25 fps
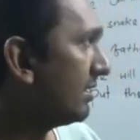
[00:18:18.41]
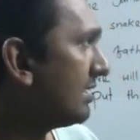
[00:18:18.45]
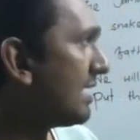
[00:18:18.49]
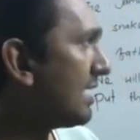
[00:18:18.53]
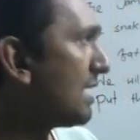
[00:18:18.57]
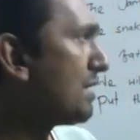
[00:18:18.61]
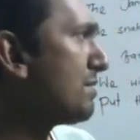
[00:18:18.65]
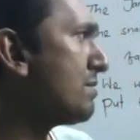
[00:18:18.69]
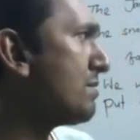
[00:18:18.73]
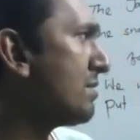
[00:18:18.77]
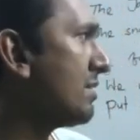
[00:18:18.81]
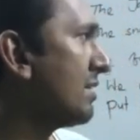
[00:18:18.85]

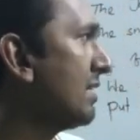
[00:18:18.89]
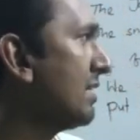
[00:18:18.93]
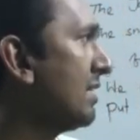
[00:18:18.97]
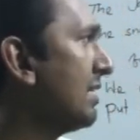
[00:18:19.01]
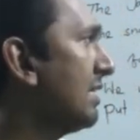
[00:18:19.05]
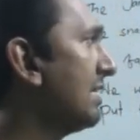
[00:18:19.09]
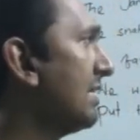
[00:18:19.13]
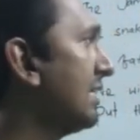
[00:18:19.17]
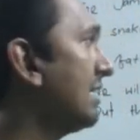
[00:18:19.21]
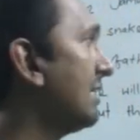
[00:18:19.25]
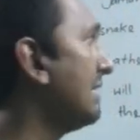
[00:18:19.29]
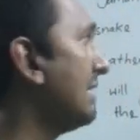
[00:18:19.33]
Yes,
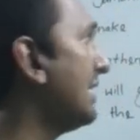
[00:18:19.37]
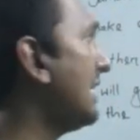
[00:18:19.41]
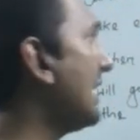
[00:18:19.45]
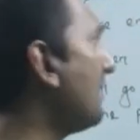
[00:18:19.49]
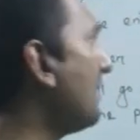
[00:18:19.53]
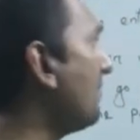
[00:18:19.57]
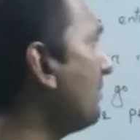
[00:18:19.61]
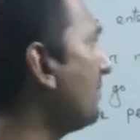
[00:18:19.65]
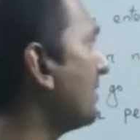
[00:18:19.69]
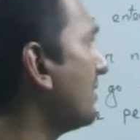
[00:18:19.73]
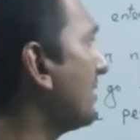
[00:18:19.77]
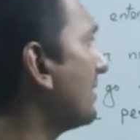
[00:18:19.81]

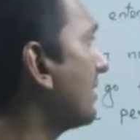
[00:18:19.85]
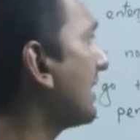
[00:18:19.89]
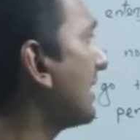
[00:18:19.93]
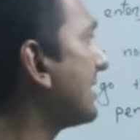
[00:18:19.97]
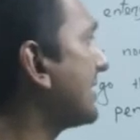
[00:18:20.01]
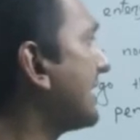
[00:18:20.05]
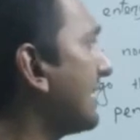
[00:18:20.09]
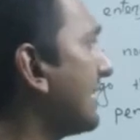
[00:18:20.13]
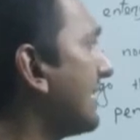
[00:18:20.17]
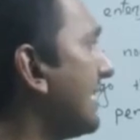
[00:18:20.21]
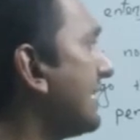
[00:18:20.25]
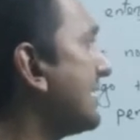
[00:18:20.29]
if the
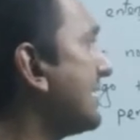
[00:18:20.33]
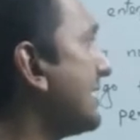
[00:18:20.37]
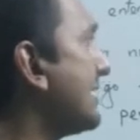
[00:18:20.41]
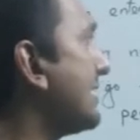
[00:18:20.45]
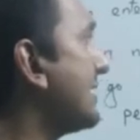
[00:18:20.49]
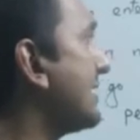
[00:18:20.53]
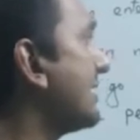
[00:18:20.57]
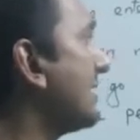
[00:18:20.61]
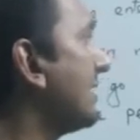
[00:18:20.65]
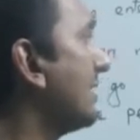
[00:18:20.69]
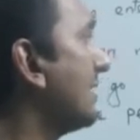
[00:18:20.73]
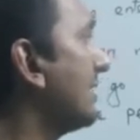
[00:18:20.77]
sentence
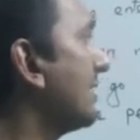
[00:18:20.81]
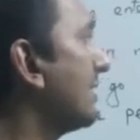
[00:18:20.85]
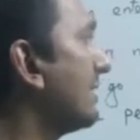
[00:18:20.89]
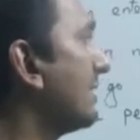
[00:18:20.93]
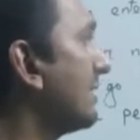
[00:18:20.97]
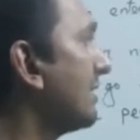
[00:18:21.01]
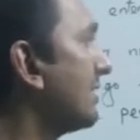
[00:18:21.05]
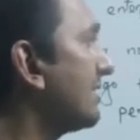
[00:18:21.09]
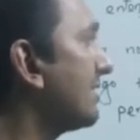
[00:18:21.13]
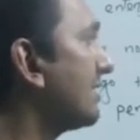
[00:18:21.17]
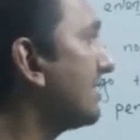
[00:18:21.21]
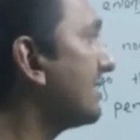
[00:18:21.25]
is
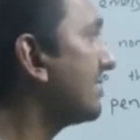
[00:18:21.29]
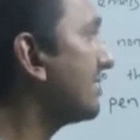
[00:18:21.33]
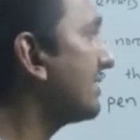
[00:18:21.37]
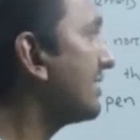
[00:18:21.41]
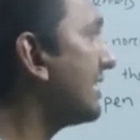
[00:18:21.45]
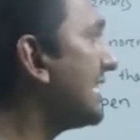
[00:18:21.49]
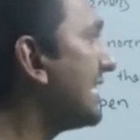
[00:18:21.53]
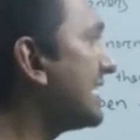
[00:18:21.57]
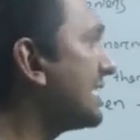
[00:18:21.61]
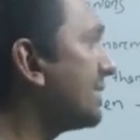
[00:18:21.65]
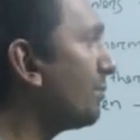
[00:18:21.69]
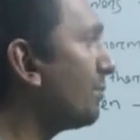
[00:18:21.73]

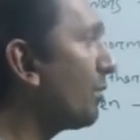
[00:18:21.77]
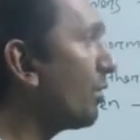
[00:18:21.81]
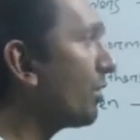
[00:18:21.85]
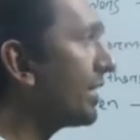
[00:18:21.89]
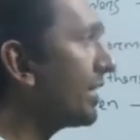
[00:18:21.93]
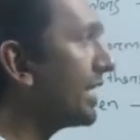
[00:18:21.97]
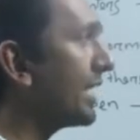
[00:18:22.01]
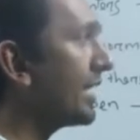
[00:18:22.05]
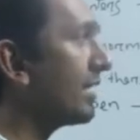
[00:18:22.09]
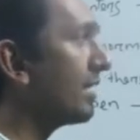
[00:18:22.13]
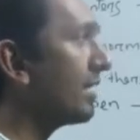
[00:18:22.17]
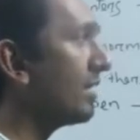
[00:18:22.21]
this
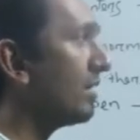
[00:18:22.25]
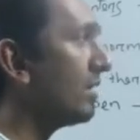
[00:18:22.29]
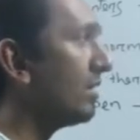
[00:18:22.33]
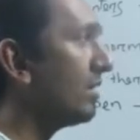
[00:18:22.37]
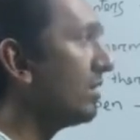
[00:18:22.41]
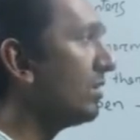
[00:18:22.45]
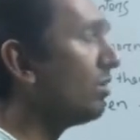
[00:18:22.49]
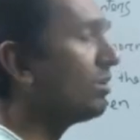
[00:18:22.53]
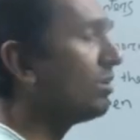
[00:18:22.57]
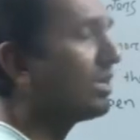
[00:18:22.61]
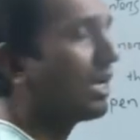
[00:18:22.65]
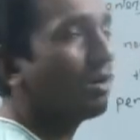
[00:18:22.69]
morning,
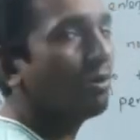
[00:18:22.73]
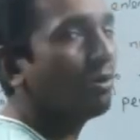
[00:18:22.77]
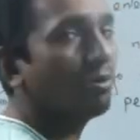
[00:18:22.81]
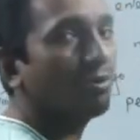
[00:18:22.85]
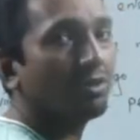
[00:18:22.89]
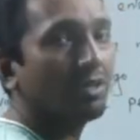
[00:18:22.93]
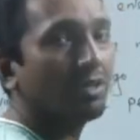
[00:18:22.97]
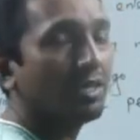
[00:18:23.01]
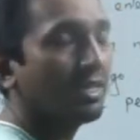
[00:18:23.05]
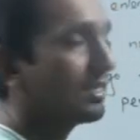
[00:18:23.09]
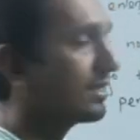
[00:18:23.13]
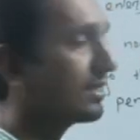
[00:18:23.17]
no
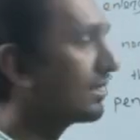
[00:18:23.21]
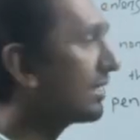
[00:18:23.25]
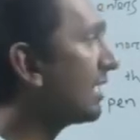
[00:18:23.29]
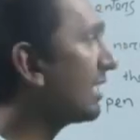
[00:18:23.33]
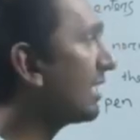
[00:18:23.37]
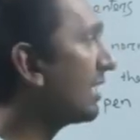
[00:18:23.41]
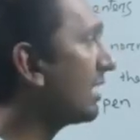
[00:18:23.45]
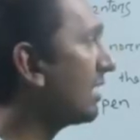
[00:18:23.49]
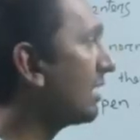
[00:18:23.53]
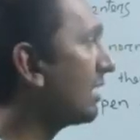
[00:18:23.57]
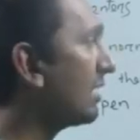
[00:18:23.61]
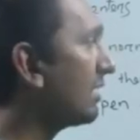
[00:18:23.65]
doubt
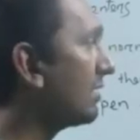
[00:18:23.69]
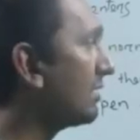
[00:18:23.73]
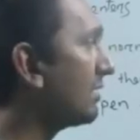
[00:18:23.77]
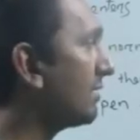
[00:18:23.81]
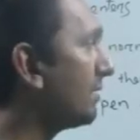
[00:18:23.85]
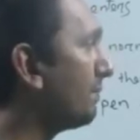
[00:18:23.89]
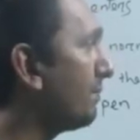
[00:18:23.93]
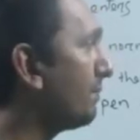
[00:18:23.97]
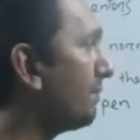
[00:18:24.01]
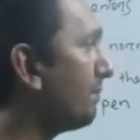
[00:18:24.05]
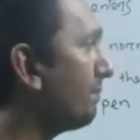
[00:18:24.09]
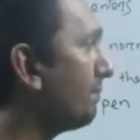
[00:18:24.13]
the
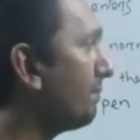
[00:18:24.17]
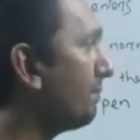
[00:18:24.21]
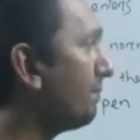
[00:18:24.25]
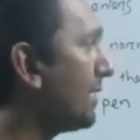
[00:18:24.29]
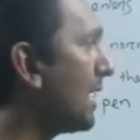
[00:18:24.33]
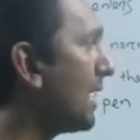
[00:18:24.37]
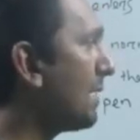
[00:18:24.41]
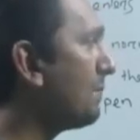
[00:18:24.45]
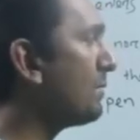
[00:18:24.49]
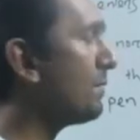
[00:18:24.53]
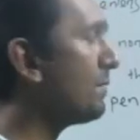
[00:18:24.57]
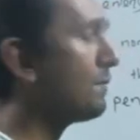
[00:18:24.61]

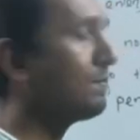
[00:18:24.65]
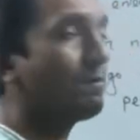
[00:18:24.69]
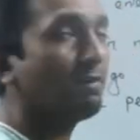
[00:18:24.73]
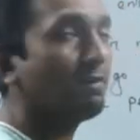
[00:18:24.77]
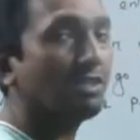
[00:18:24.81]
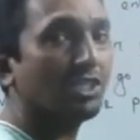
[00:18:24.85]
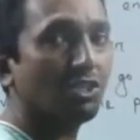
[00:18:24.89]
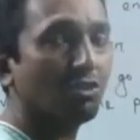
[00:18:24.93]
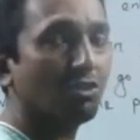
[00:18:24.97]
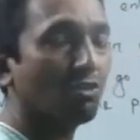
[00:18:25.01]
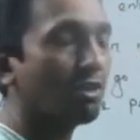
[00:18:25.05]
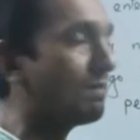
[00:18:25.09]
abbreviate
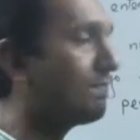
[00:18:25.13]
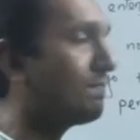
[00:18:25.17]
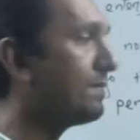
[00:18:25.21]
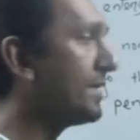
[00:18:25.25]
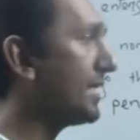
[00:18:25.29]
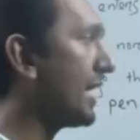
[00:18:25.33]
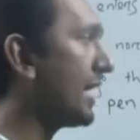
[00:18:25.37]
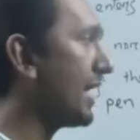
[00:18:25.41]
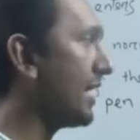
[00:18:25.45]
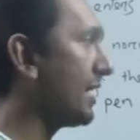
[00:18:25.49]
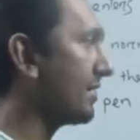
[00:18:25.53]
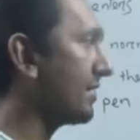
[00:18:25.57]
preposition will
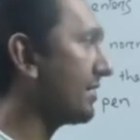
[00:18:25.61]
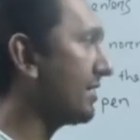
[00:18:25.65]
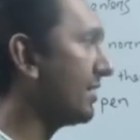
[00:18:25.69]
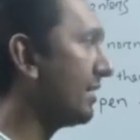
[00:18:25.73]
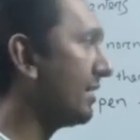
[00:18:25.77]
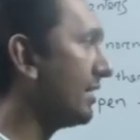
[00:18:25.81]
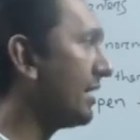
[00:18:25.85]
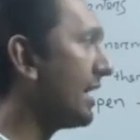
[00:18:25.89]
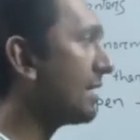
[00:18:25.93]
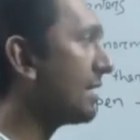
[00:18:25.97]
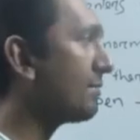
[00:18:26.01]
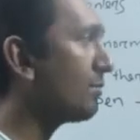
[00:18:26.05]
be at
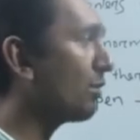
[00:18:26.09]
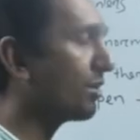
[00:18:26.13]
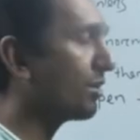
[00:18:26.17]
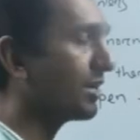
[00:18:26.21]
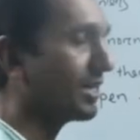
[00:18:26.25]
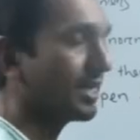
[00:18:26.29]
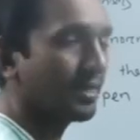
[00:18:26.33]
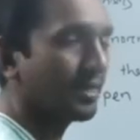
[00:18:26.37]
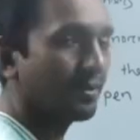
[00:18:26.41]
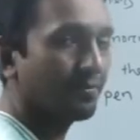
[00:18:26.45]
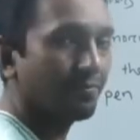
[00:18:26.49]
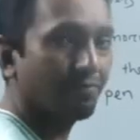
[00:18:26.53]

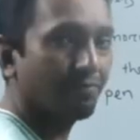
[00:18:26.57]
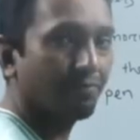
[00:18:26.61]
morning.